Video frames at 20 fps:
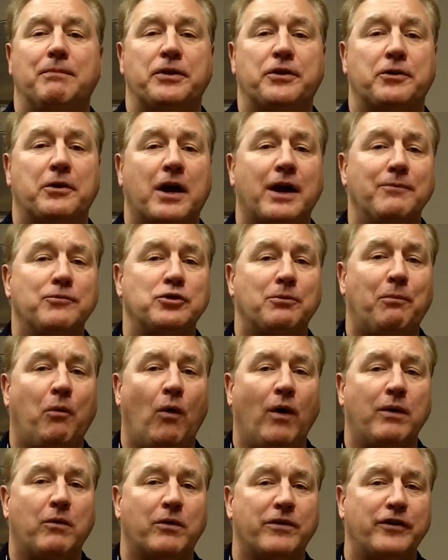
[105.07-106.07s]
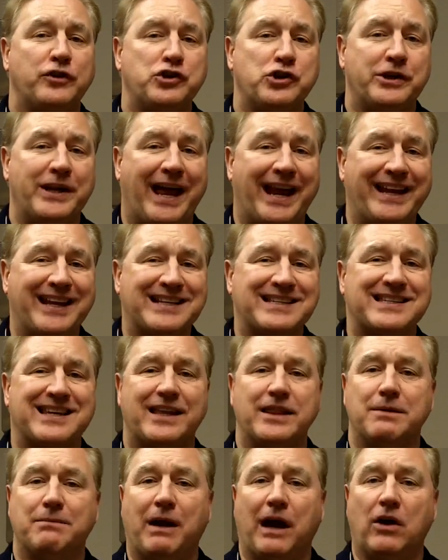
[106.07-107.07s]
But there comes a point where the
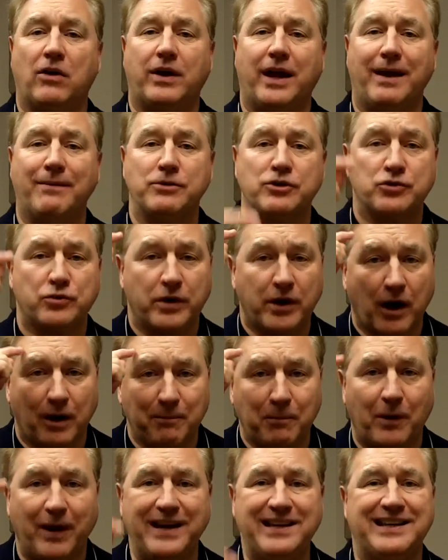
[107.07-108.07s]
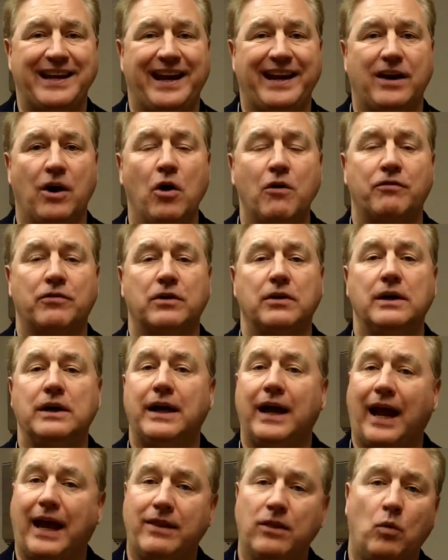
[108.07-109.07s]
genetics and the biochemistry in our brain take
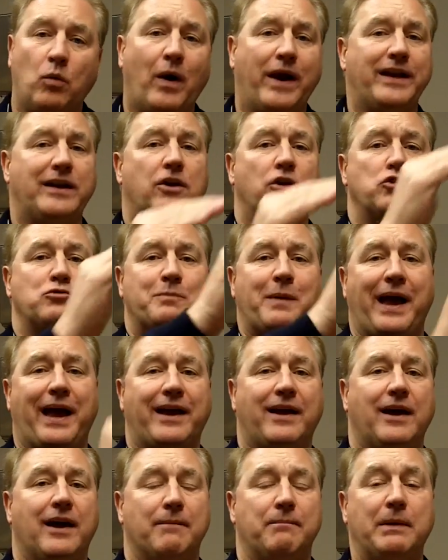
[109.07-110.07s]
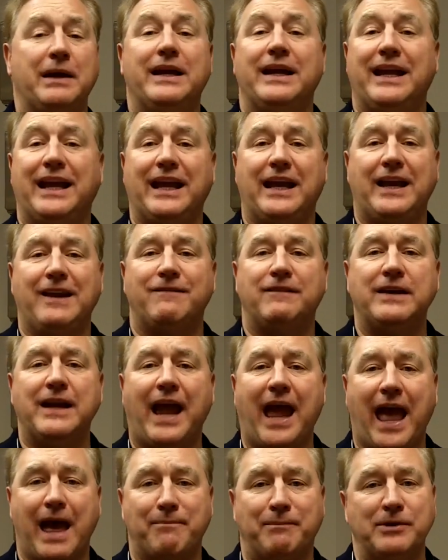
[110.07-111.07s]
over and the weight goes back up. It even
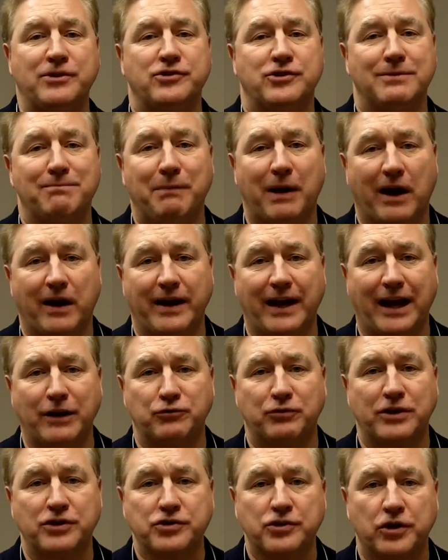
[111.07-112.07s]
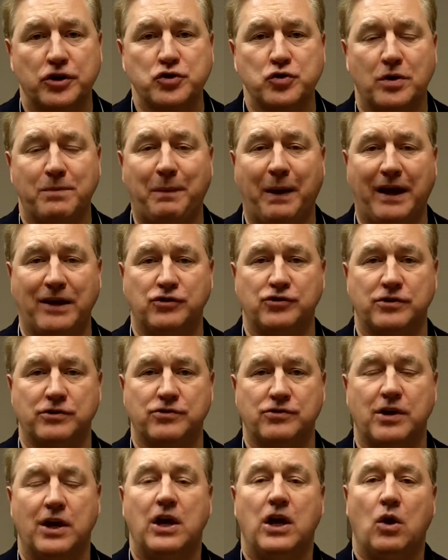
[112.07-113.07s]
happens in bariatric surgery
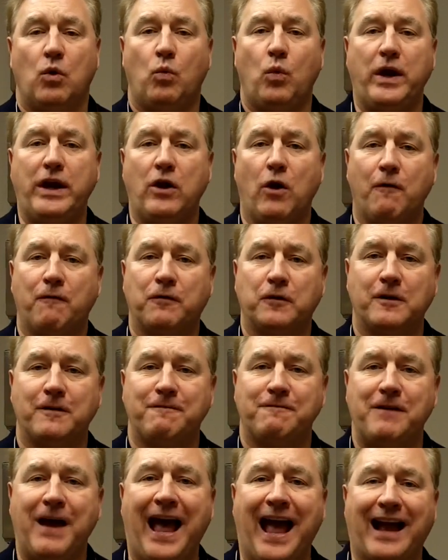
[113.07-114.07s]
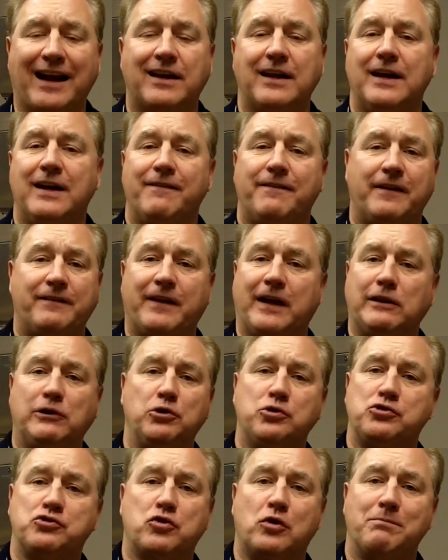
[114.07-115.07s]
patients. We know for a fact that they
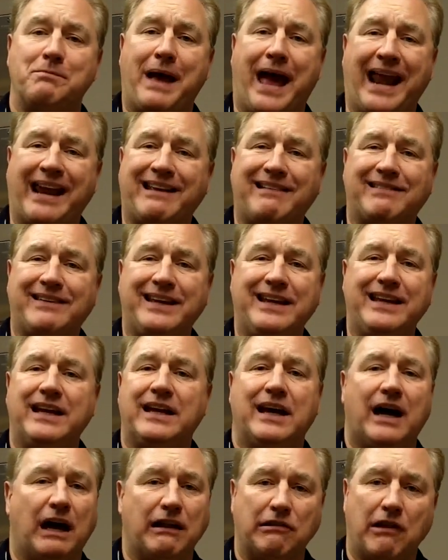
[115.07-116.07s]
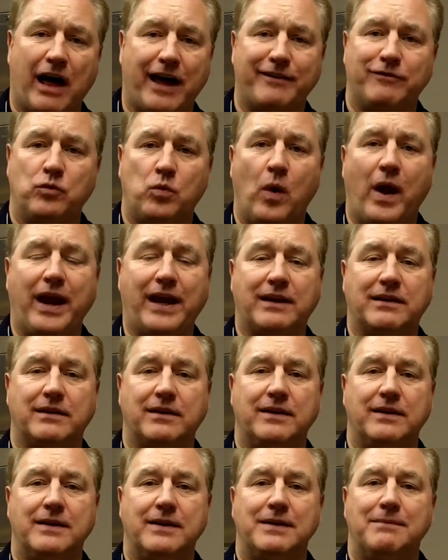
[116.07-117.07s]
lose dramatically a lot of weight,
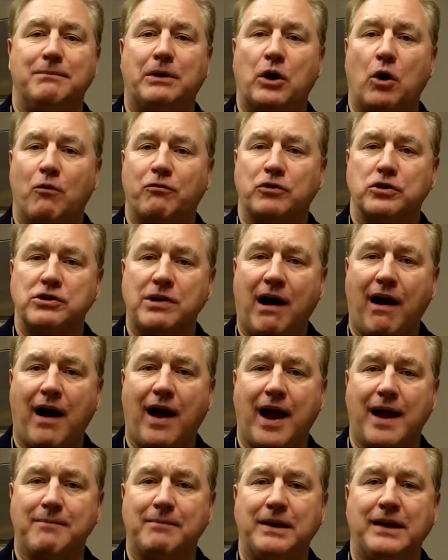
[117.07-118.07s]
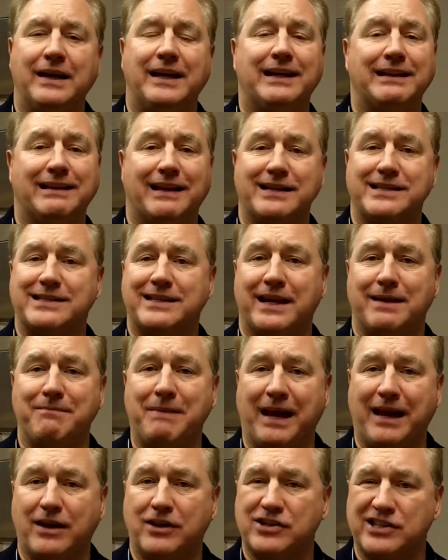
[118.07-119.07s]
but over time, unless they
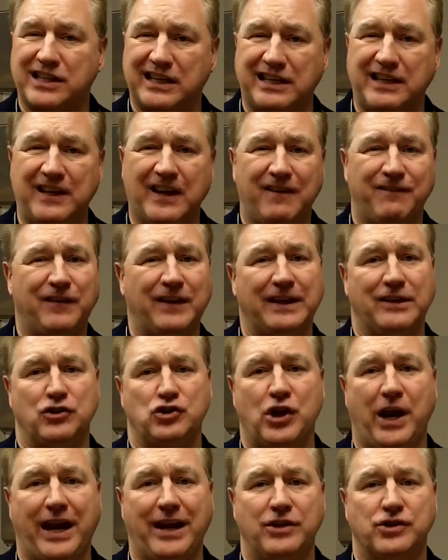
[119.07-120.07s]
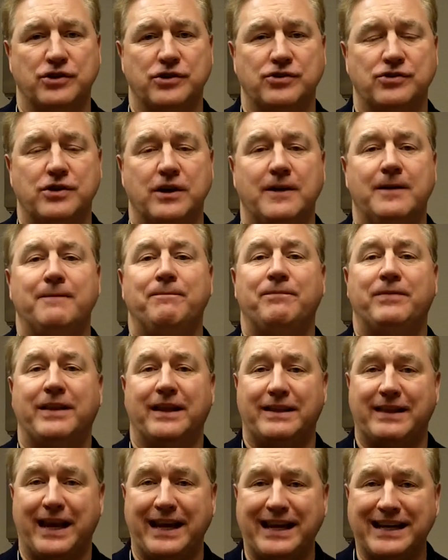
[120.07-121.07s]
make significant changes
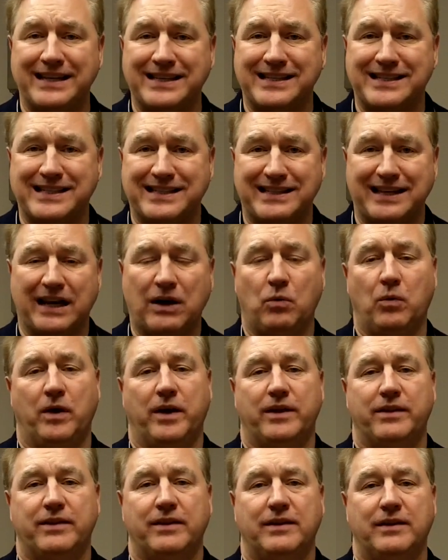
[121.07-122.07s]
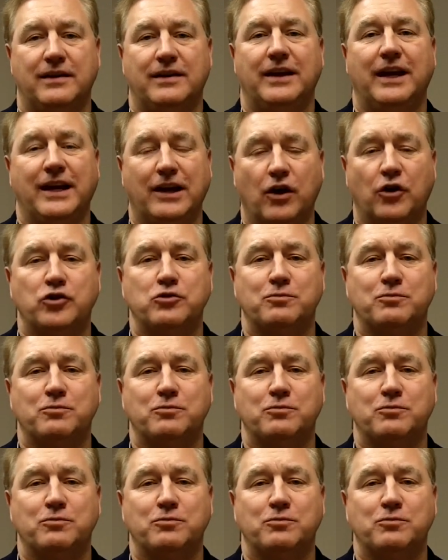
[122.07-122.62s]
that they can stick with, it